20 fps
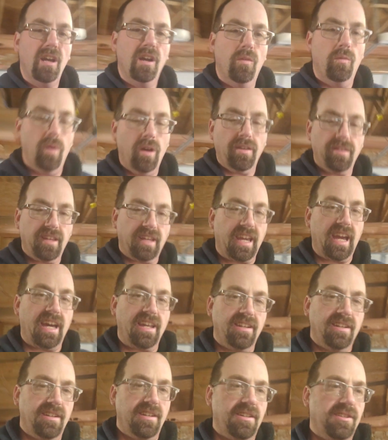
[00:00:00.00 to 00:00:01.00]
well, they got
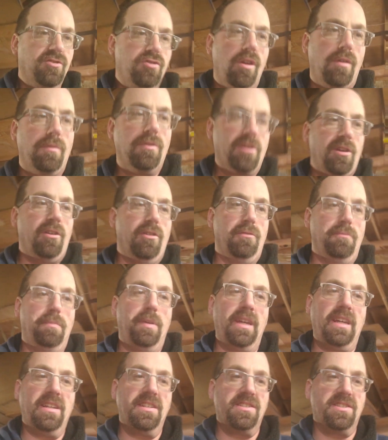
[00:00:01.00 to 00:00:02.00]
a trouble code,
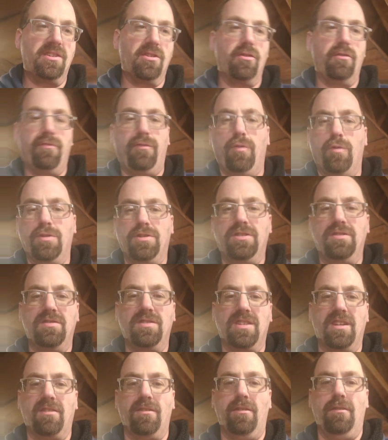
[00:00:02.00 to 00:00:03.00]

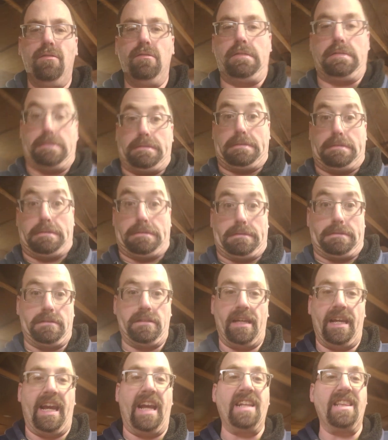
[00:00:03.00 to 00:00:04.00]

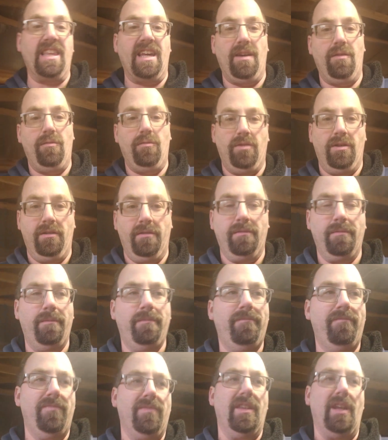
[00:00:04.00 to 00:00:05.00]
P0420. Hate that one.
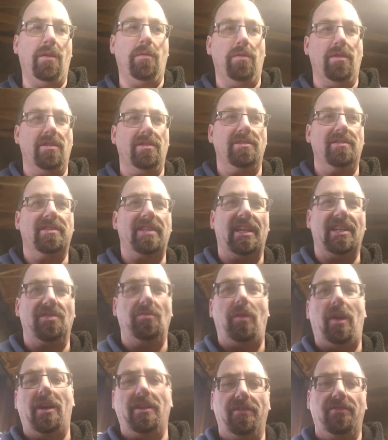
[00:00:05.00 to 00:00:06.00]
That one takes a
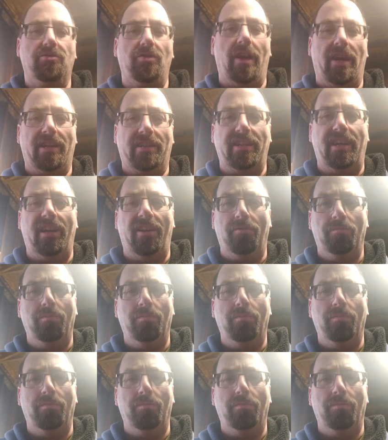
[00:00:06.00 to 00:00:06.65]
while to track down,